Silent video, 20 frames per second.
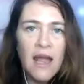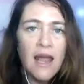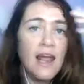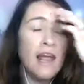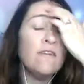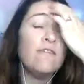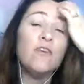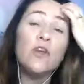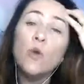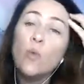
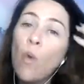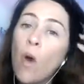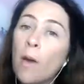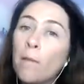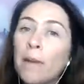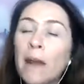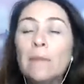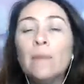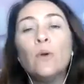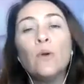If you want
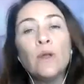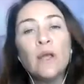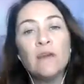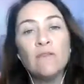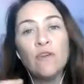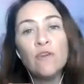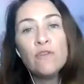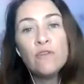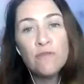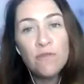people to give
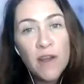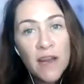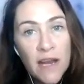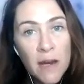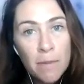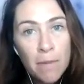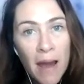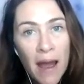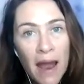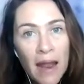you
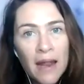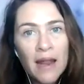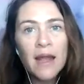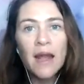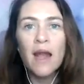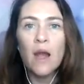feedback,